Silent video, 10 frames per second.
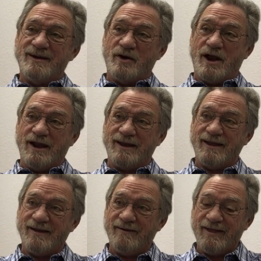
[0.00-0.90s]
right?
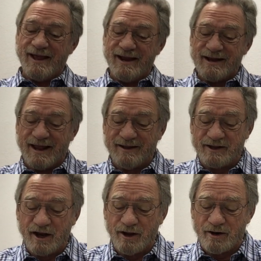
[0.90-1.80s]

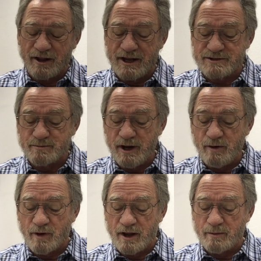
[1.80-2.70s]
And get a load of this.
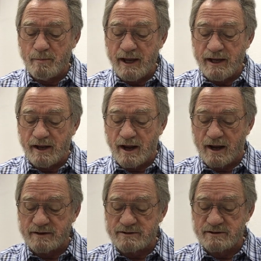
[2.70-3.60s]
Meanwhile, the
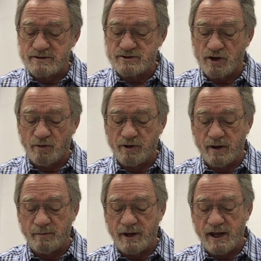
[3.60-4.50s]
Midianites sold
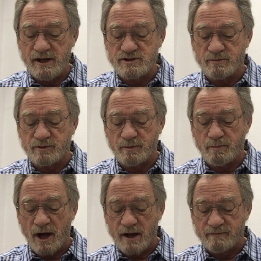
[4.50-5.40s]
him in Egypt to
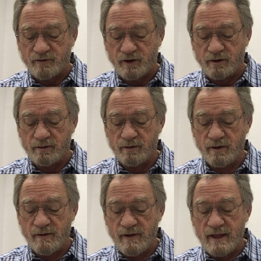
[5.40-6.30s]
Potiphar,
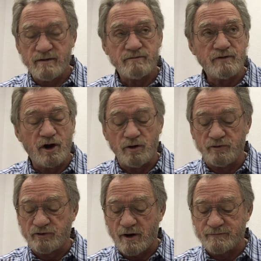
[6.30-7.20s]

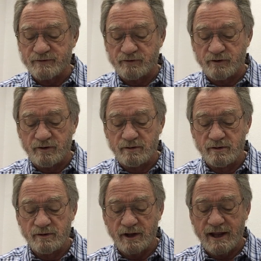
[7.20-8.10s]
Pharaoh's officer,
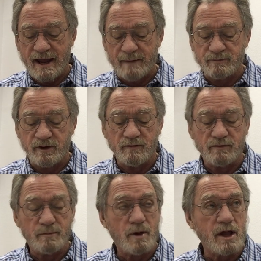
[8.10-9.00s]
the captain
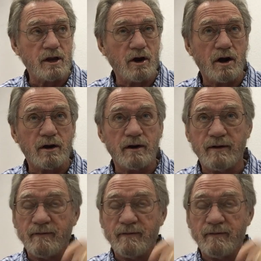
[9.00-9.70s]
of the bodyguard.